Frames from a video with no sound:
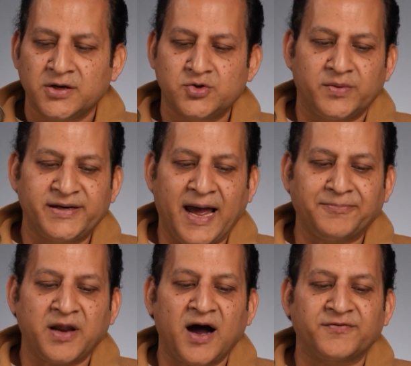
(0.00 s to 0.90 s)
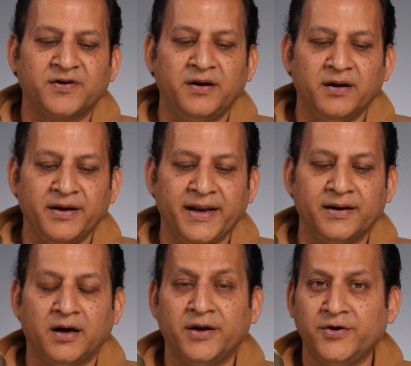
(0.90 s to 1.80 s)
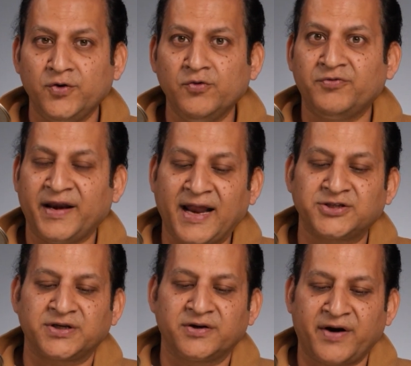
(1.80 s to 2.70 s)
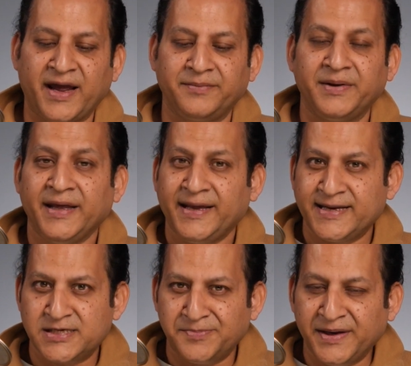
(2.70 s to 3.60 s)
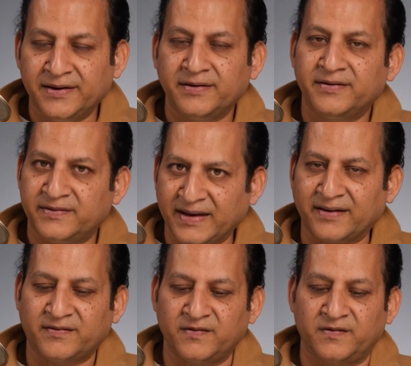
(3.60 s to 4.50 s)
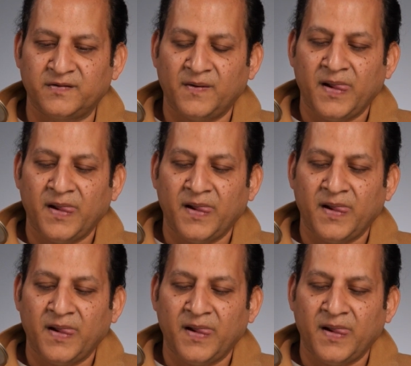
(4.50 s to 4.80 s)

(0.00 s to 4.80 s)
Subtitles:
to adapt after learning a new financial crime is being detected.